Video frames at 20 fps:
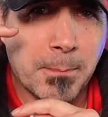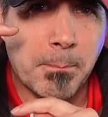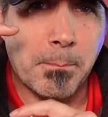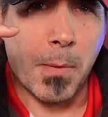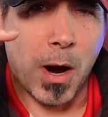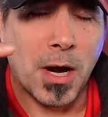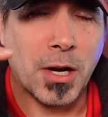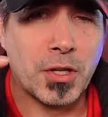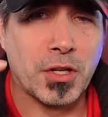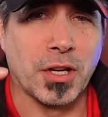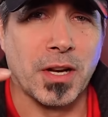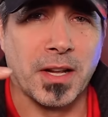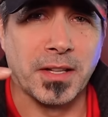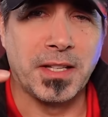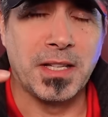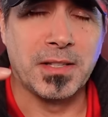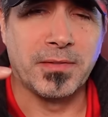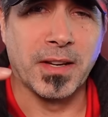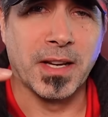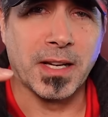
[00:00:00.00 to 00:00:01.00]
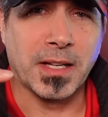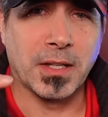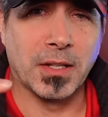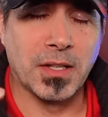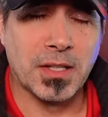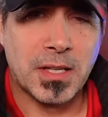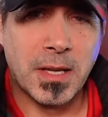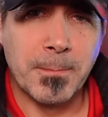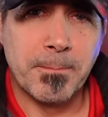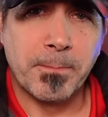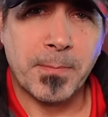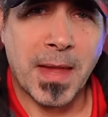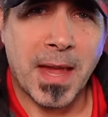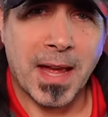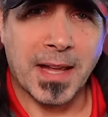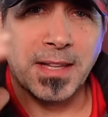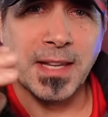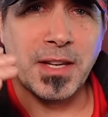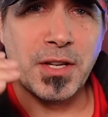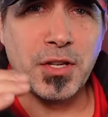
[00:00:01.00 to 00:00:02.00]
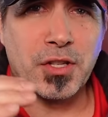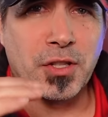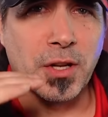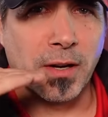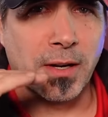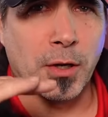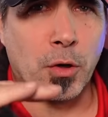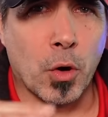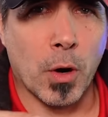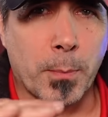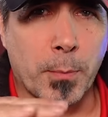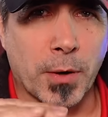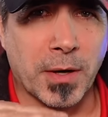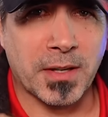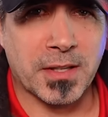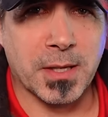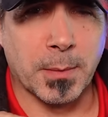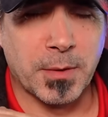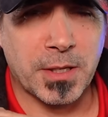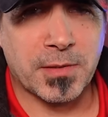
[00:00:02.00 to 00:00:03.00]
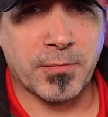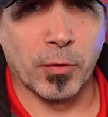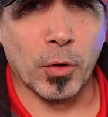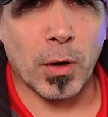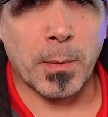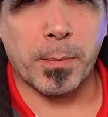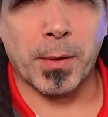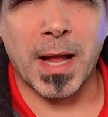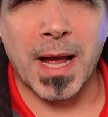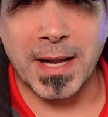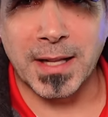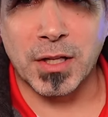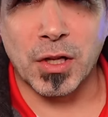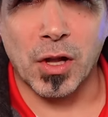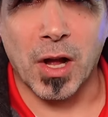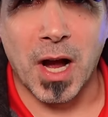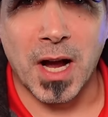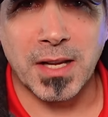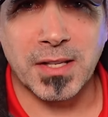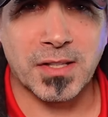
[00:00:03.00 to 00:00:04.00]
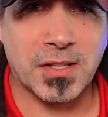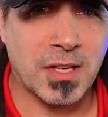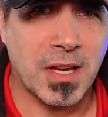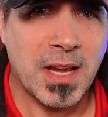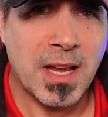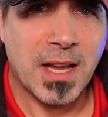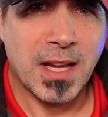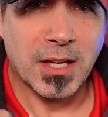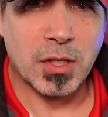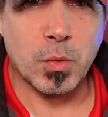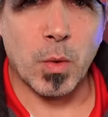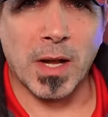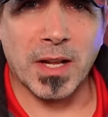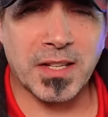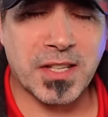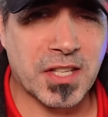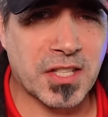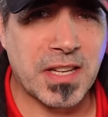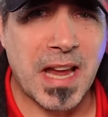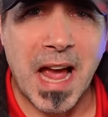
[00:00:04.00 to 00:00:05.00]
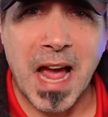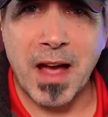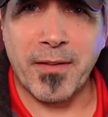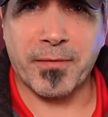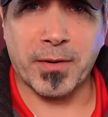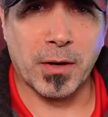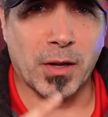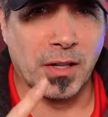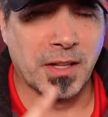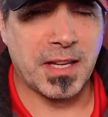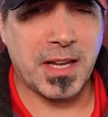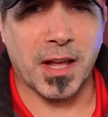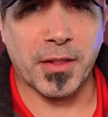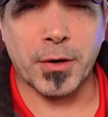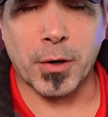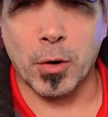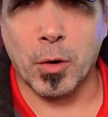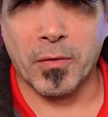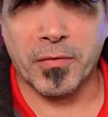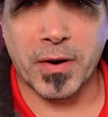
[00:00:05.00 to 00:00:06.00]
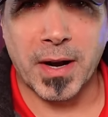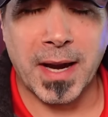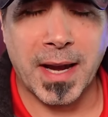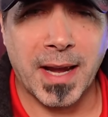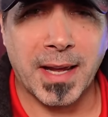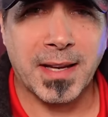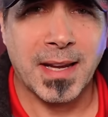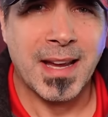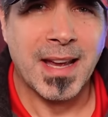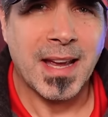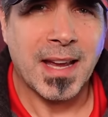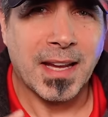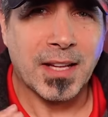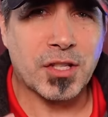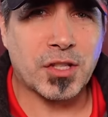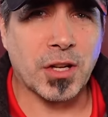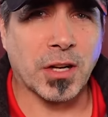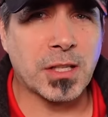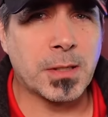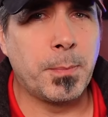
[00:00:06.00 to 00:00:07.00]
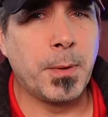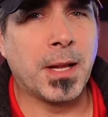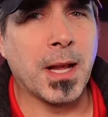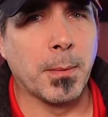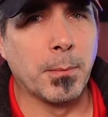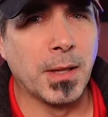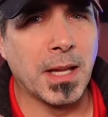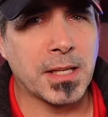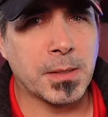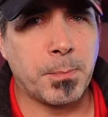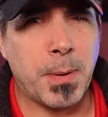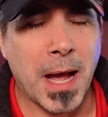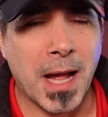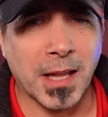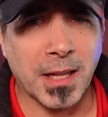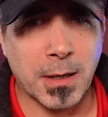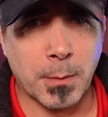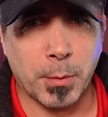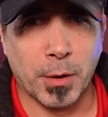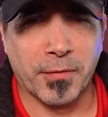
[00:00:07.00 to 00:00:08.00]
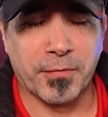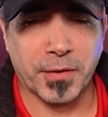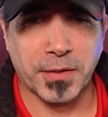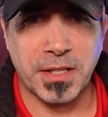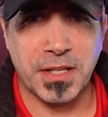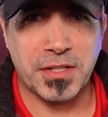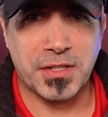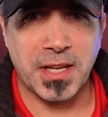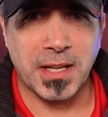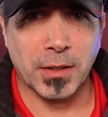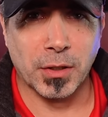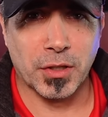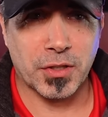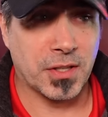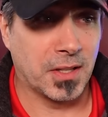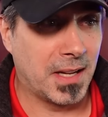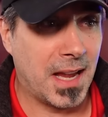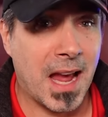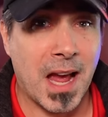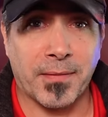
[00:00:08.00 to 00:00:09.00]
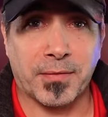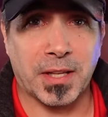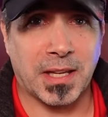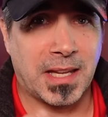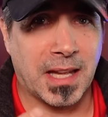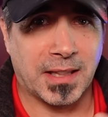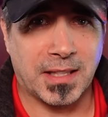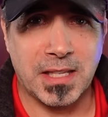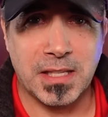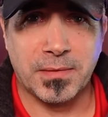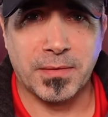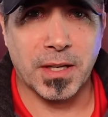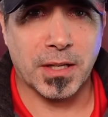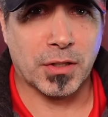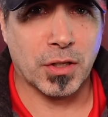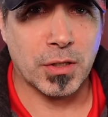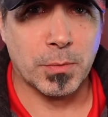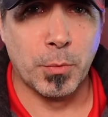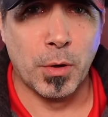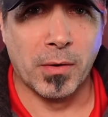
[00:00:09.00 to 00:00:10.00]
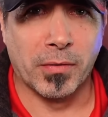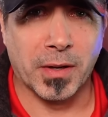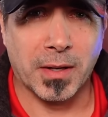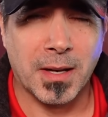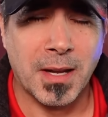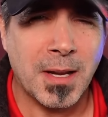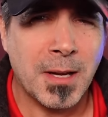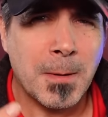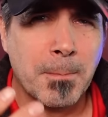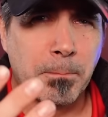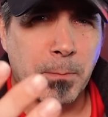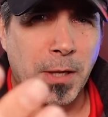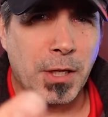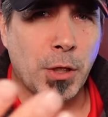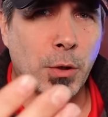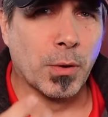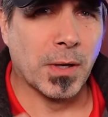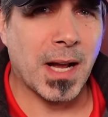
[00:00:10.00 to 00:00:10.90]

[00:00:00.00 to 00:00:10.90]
margin on these vehicles, and then you start incorporating some of these floor plan costs as well as staff and all the other overhead, it starts to become less palatable for these dealers and they have to get these vehicles moving. But you